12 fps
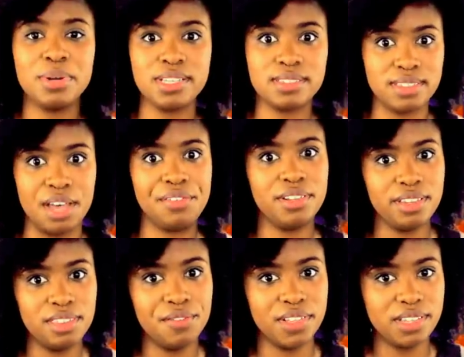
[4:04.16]
but he's
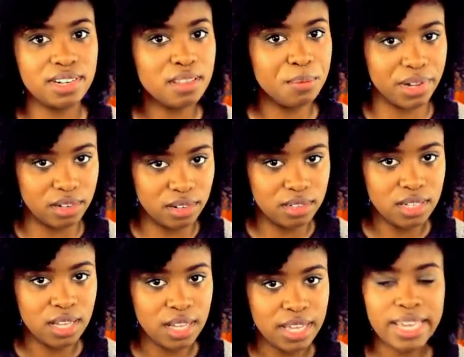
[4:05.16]
definitely the villain in the middle.
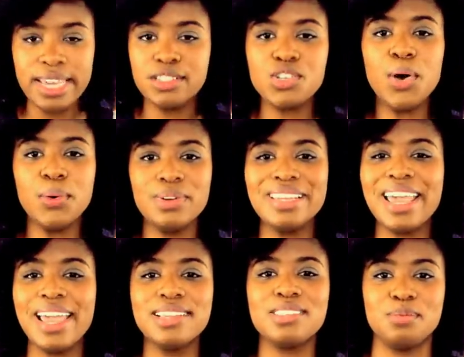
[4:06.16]
He totally
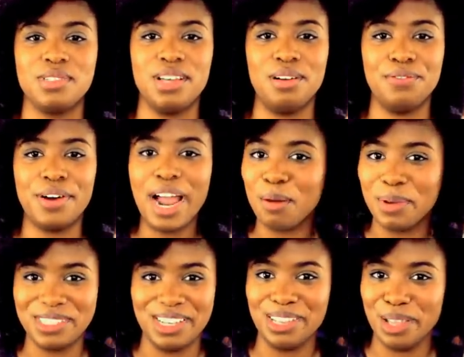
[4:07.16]
hates himself for how
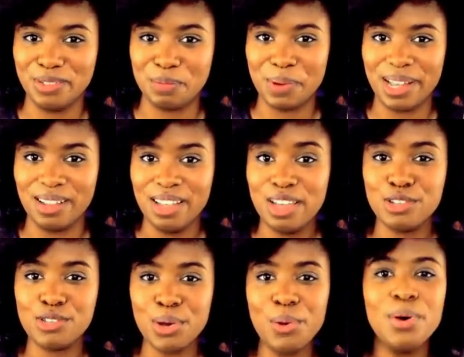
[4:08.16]
much he loves Belle.
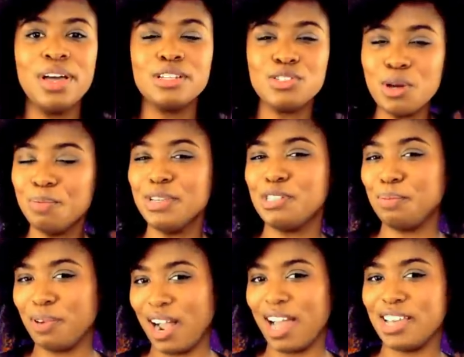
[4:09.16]
So don't be
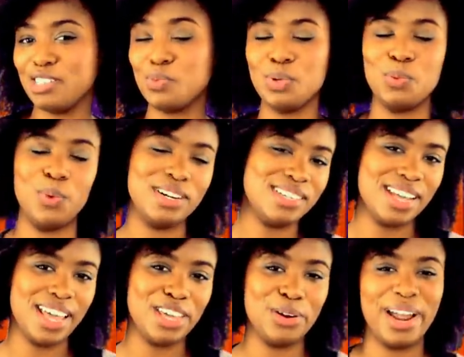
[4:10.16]
surprised when one
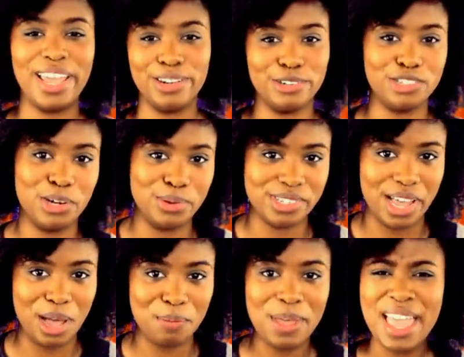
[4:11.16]
day your hater shows
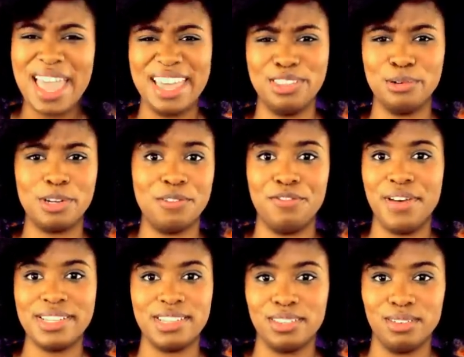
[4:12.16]
up and they're
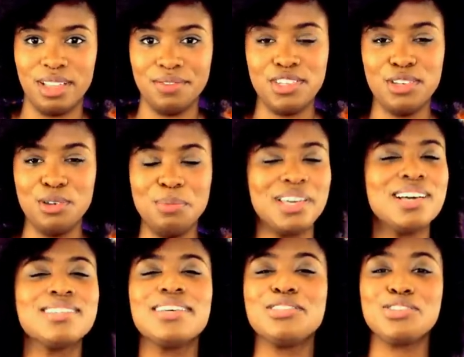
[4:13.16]
confessing their love to you,
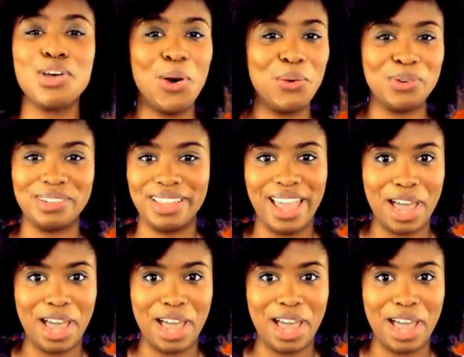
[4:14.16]
because it totally